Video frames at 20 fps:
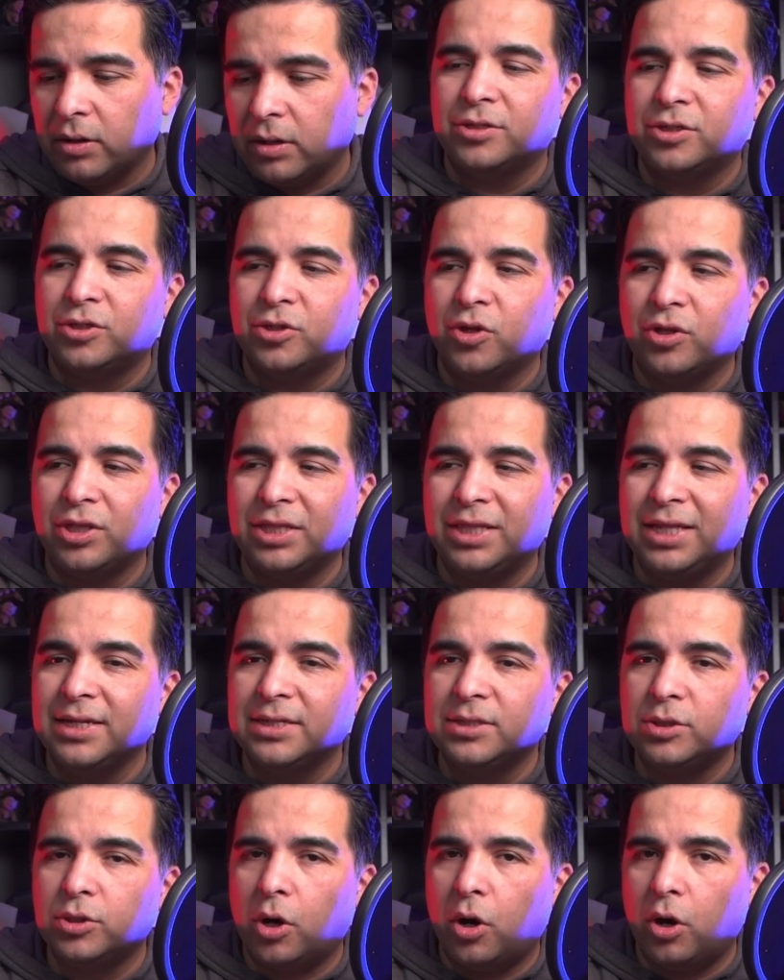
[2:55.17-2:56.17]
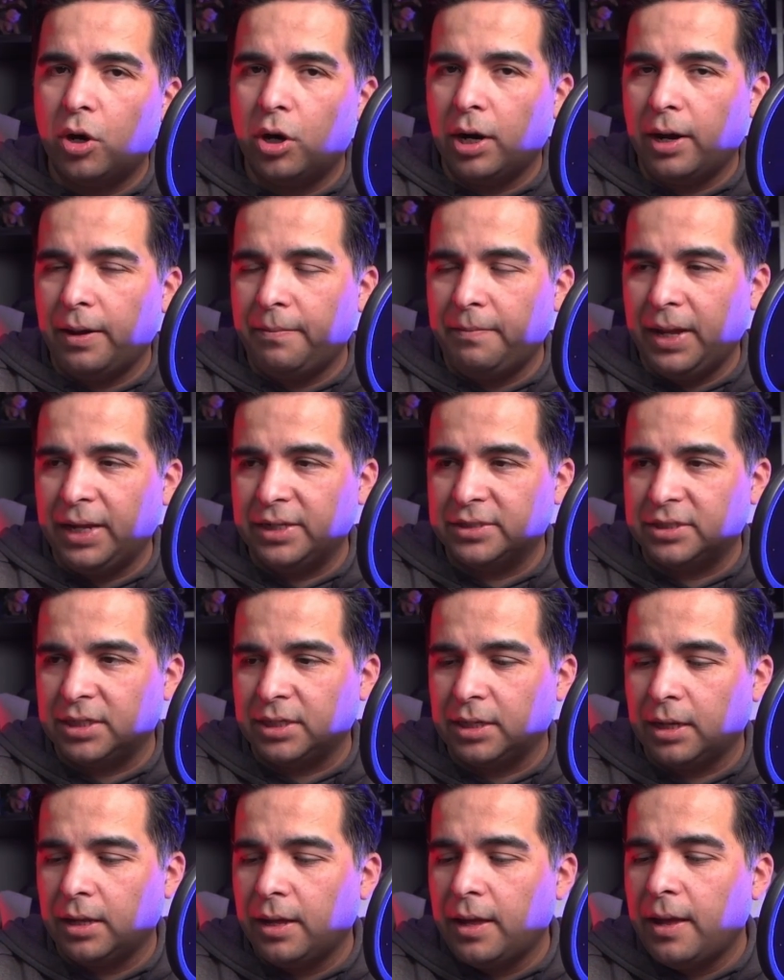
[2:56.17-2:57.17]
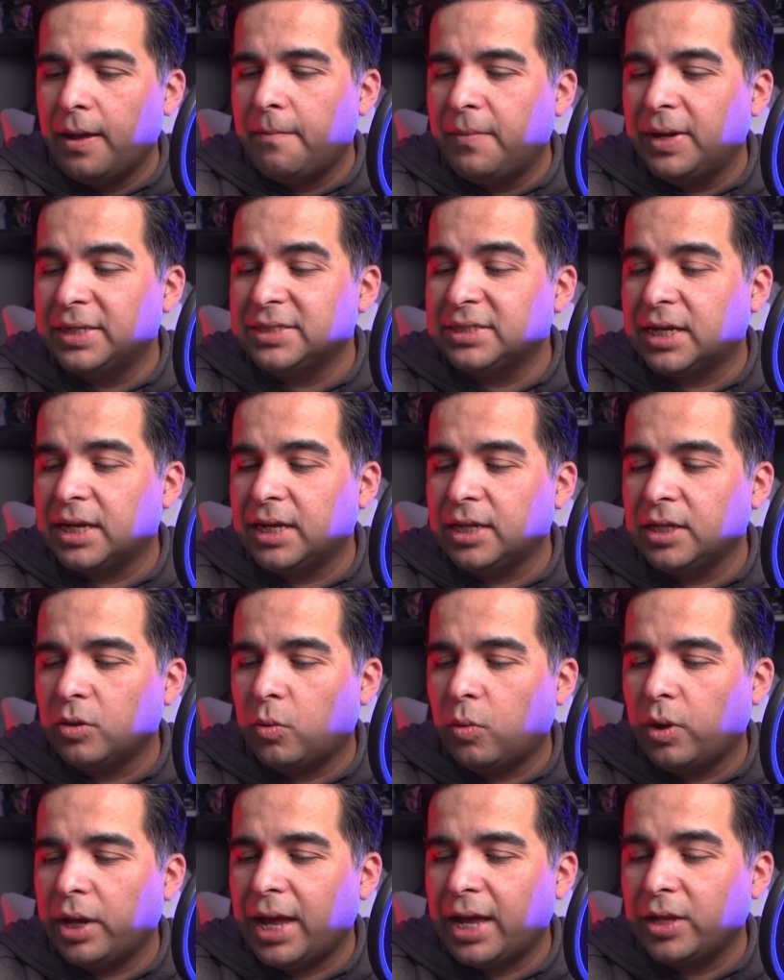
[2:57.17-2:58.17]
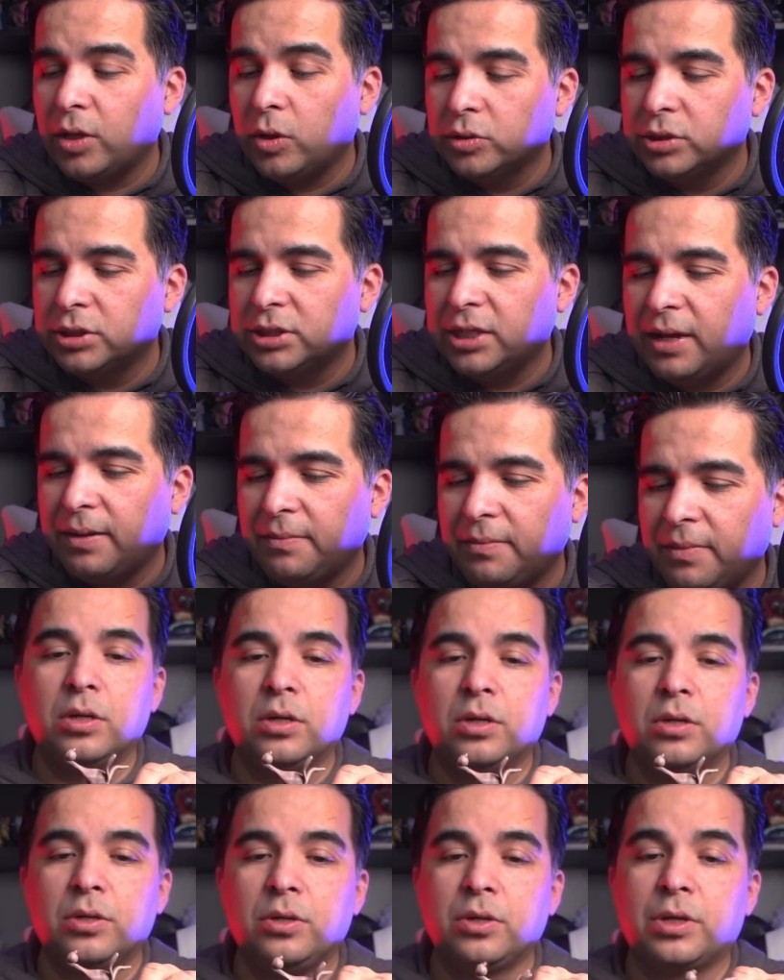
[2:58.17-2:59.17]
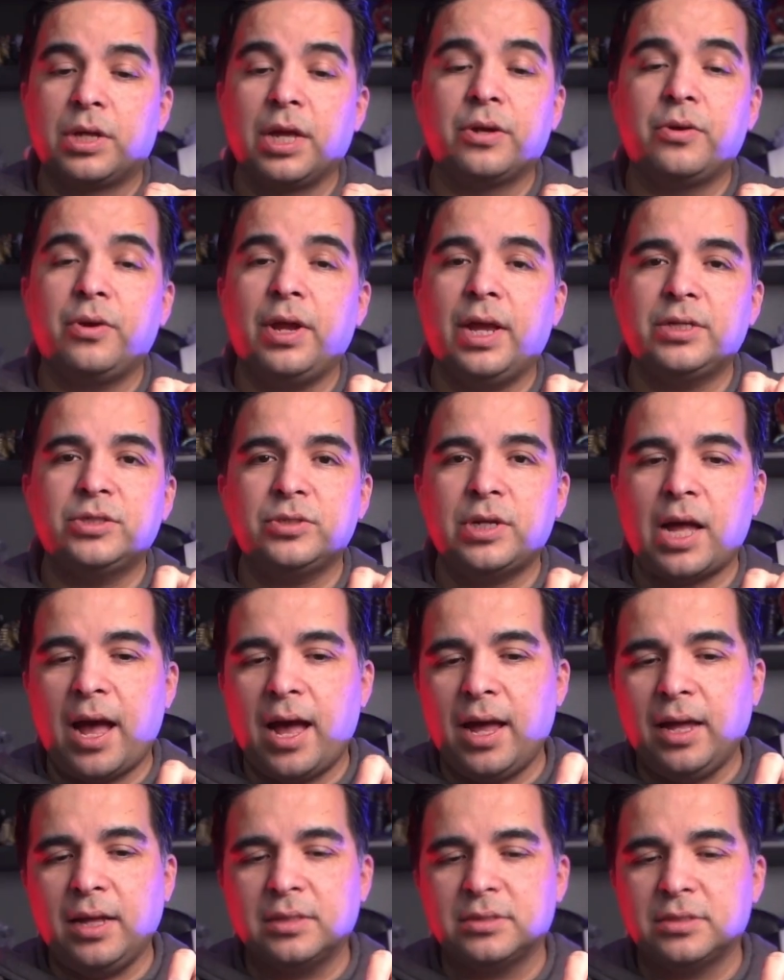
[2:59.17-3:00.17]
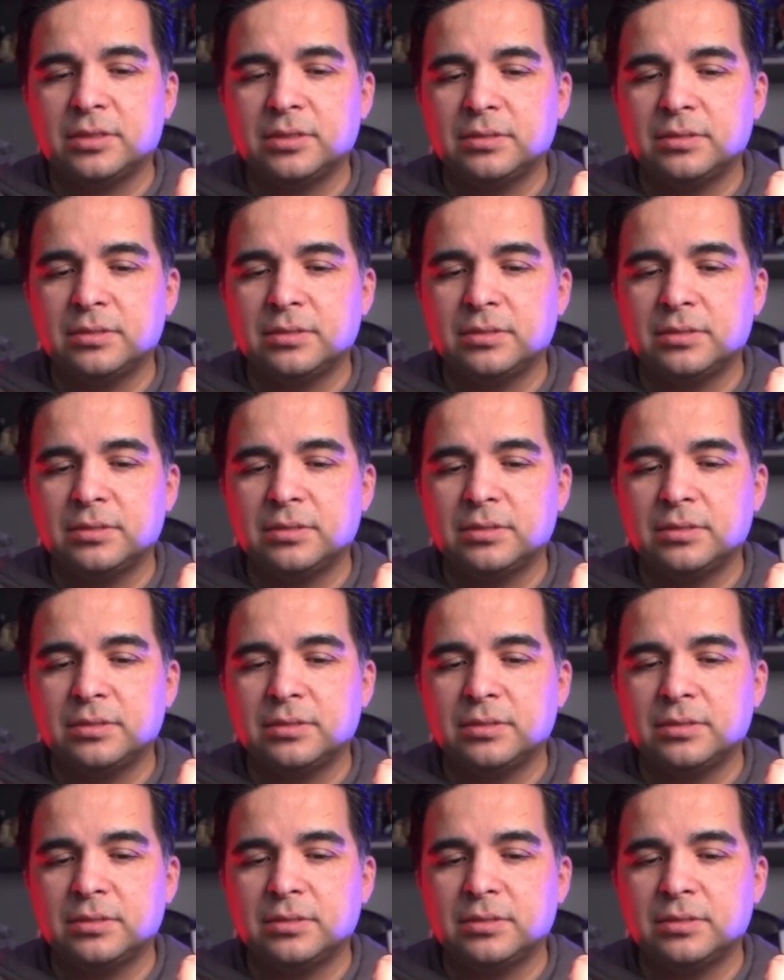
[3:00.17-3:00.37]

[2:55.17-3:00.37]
So these are amazing. Basically, the way I use them, you can create your eyes.